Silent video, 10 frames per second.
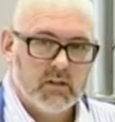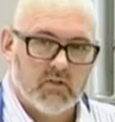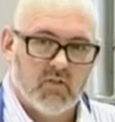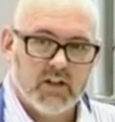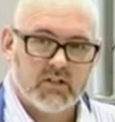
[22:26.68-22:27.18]

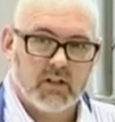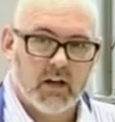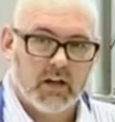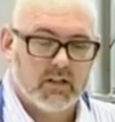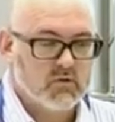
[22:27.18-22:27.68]
Advice and
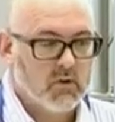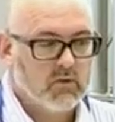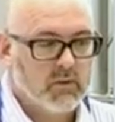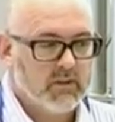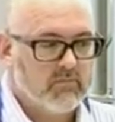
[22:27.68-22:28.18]
guidance,
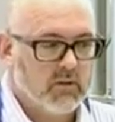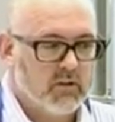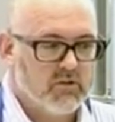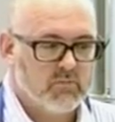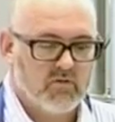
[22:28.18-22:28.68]
well, we
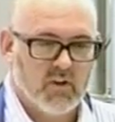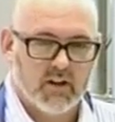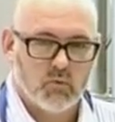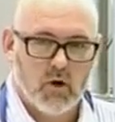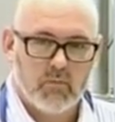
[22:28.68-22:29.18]
love to
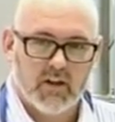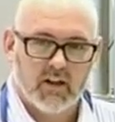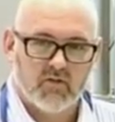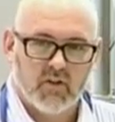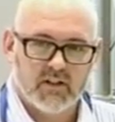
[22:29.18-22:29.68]
provide
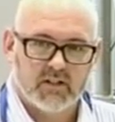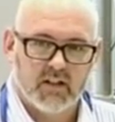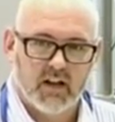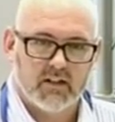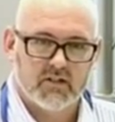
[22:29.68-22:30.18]
well-meaning advice and
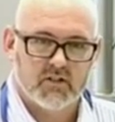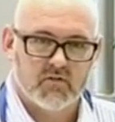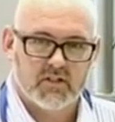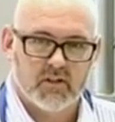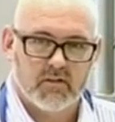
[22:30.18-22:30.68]
guidance as
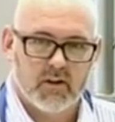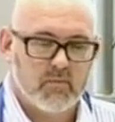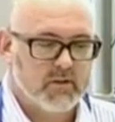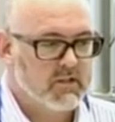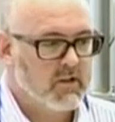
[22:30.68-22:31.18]
physiotherapists,